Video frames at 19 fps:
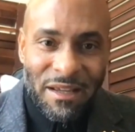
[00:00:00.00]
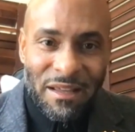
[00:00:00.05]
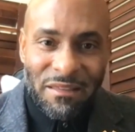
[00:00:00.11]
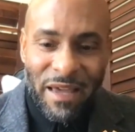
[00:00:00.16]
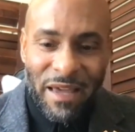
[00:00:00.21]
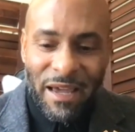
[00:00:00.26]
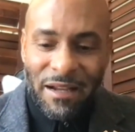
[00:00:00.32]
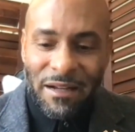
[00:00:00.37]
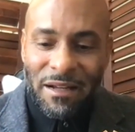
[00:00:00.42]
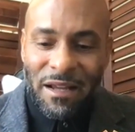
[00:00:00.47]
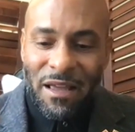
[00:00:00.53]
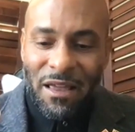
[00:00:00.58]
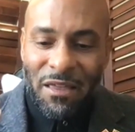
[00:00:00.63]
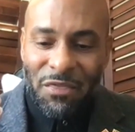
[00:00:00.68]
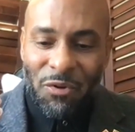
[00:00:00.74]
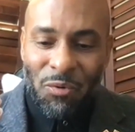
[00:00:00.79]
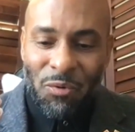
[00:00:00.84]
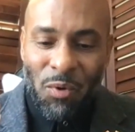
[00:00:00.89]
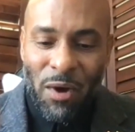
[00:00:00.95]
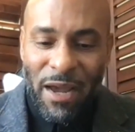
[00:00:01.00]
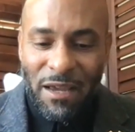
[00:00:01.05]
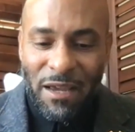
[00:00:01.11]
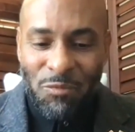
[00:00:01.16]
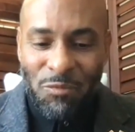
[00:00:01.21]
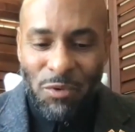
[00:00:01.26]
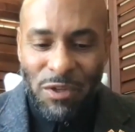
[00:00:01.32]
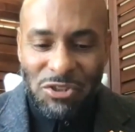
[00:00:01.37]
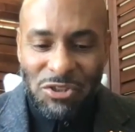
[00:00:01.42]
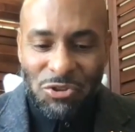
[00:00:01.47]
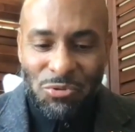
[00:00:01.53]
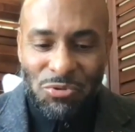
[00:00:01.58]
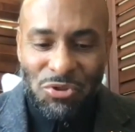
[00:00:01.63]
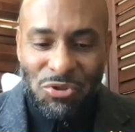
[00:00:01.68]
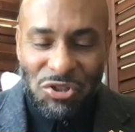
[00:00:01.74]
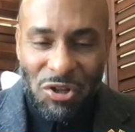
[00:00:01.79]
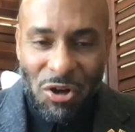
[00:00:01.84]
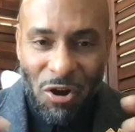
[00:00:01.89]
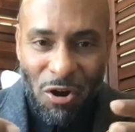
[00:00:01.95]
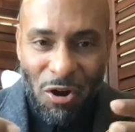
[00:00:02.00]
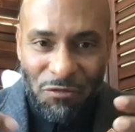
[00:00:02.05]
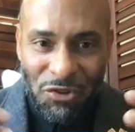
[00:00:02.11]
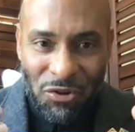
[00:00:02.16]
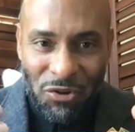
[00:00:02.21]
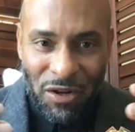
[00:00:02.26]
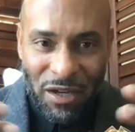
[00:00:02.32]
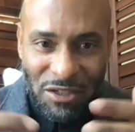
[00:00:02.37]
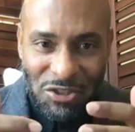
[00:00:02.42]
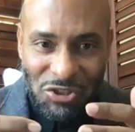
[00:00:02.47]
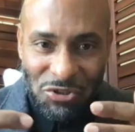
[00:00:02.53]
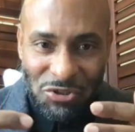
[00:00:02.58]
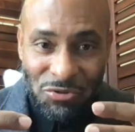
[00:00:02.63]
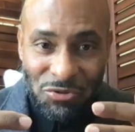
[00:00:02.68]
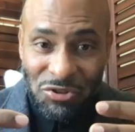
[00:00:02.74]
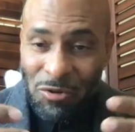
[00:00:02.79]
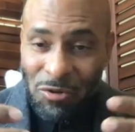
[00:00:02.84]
that the way in which you solve your issues,